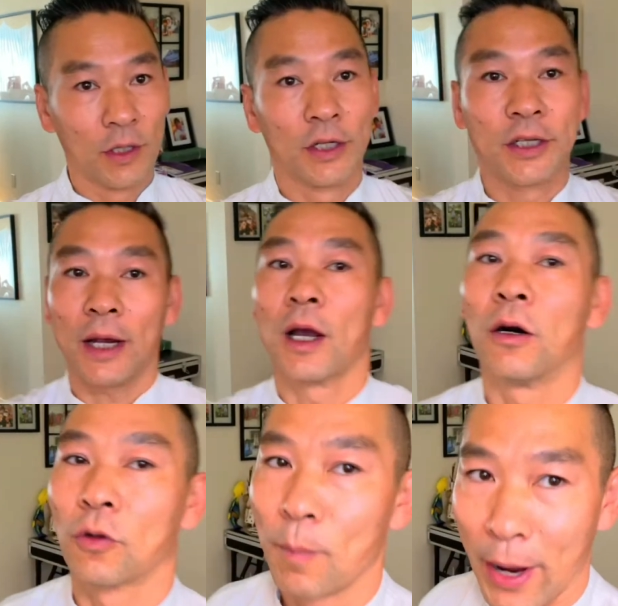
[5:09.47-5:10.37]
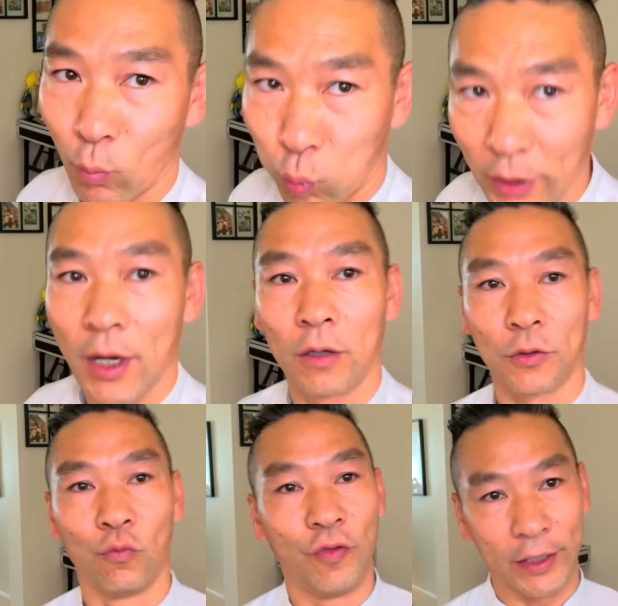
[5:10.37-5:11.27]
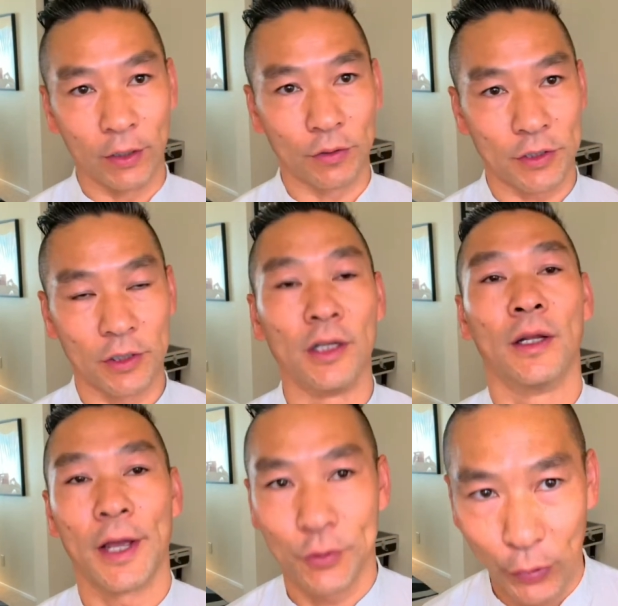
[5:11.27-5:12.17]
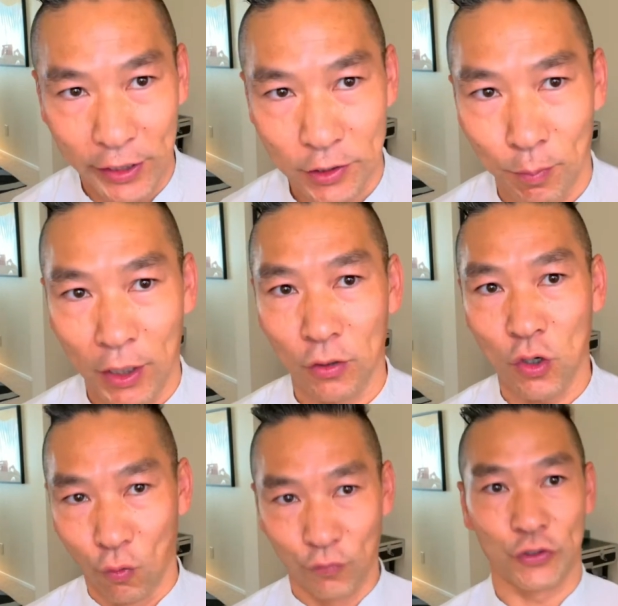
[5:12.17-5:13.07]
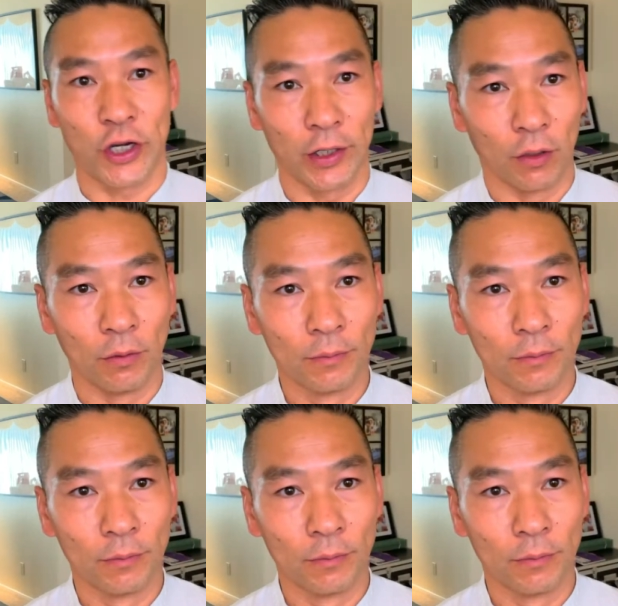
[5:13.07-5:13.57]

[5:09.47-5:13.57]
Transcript: check out my workout videos in Las Vegas Modern Kung Fu channel.